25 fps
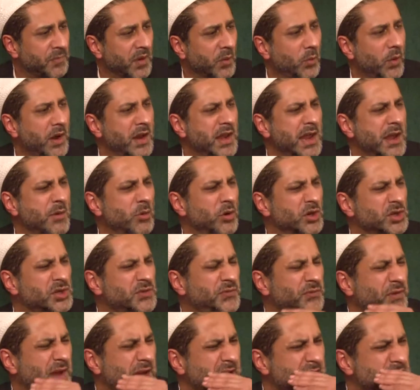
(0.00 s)
When he
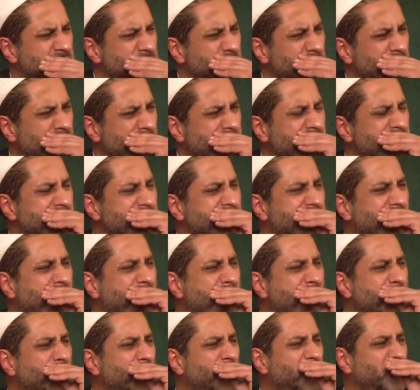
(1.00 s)
was faced with any
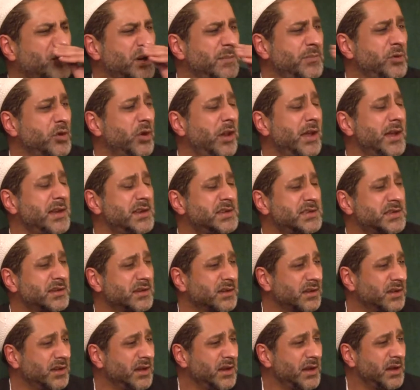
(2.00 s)
type of
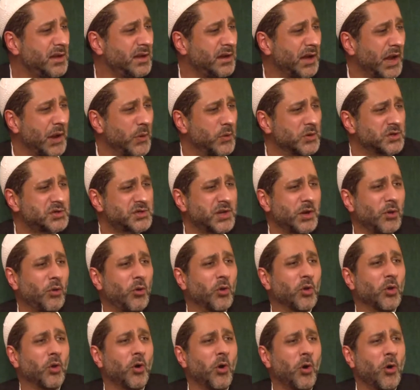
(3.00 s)
tribulation, he would say,
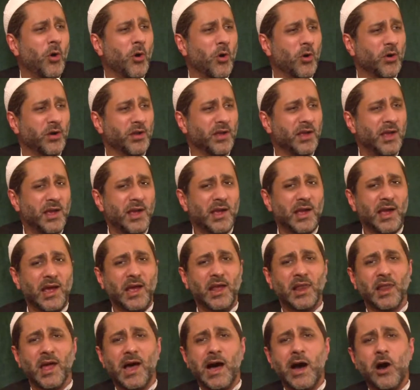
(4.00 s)
Oh Lord,
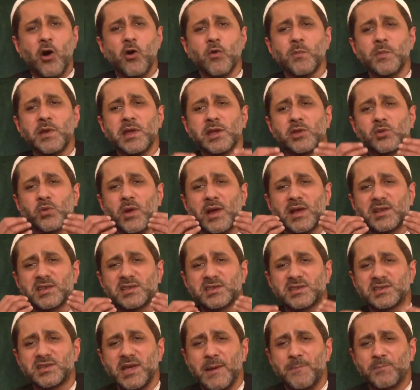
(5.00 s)
allow me to
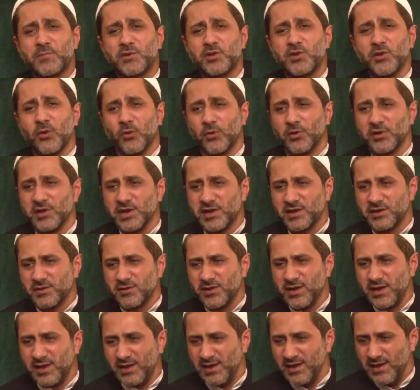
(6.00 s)
accept your
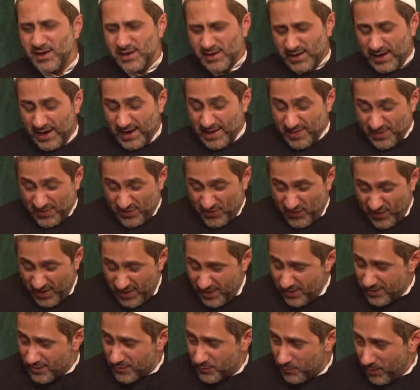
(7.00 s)
decree and
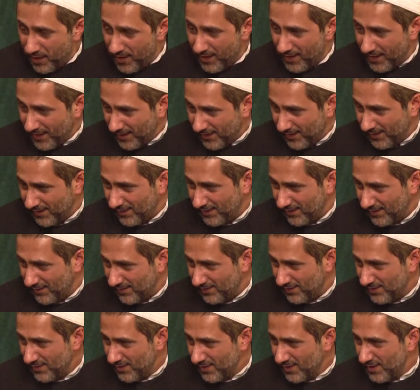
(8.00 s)
thereby
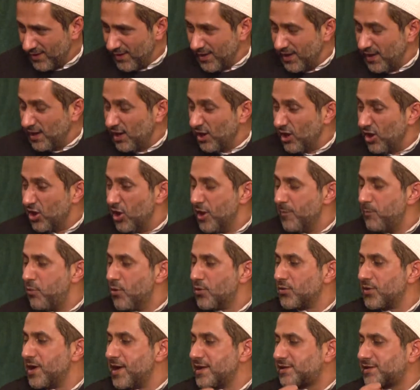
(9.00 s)
he
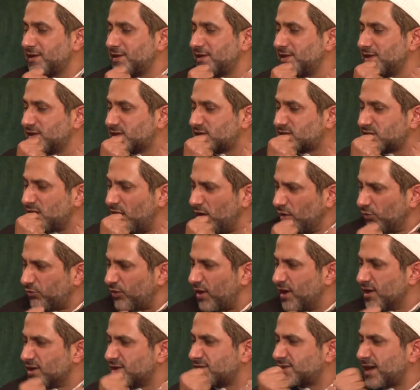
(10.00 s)
liberated himself
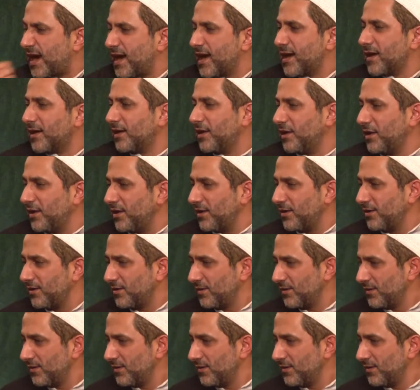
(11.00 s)
entirely.